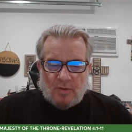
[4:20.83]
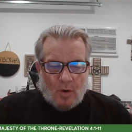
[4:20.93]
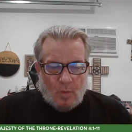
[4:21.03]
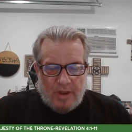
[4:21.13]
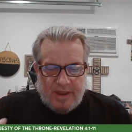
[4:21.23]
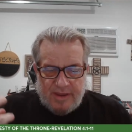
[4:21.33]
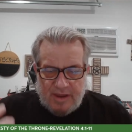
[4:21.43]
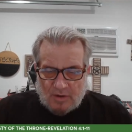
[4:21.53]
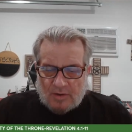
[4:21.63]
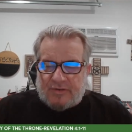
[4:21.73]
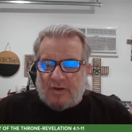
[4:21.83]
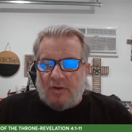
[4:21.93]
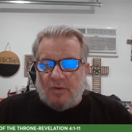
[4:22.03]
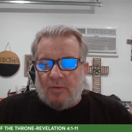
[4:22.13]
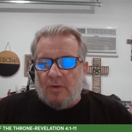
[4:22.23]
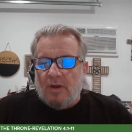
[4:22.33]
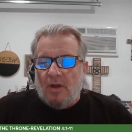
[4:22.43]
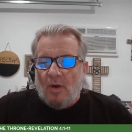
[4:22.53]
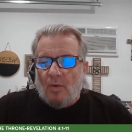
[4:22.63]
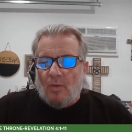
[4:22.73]
Lord, we yield to you
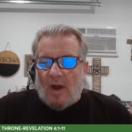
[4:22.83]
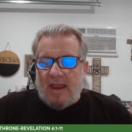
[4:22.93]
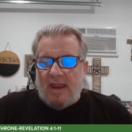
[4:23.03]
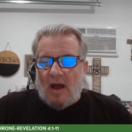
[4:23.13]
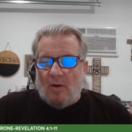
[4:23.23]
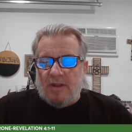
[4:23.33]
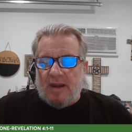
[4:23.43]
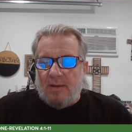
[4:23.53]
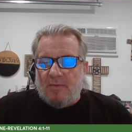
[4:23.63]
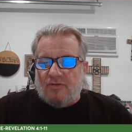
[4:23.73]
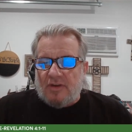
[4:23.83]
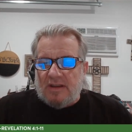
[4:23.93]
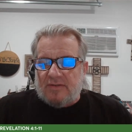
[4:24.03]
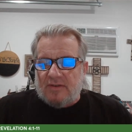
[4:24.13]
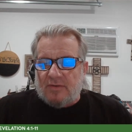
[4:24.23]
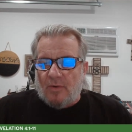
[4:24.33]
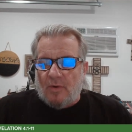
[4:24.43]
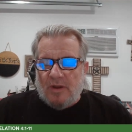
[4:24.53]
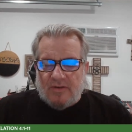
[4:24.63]
right now in the name of Jesus, Lord.